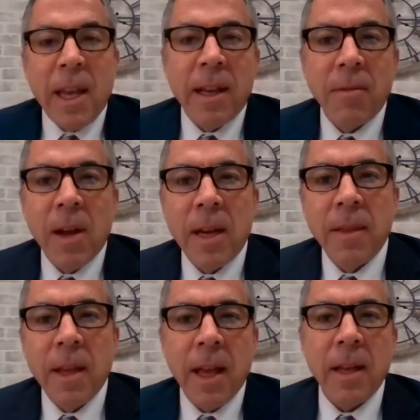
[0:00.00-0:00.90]
hit it right on
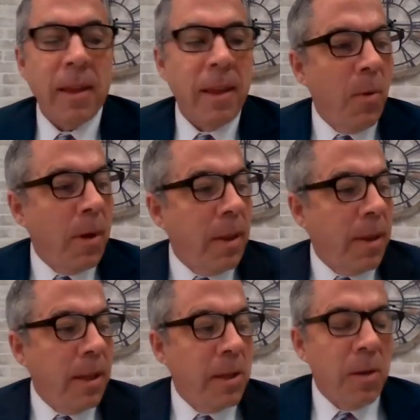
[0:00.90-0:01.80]
the head. I think one of the
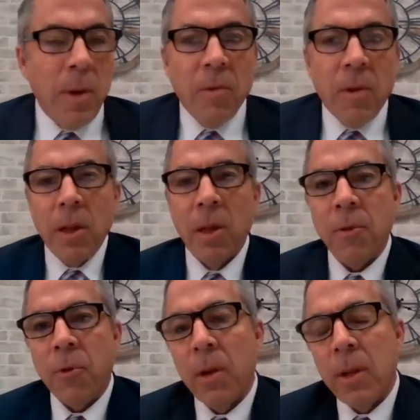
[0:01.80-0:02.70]
things that we really look for,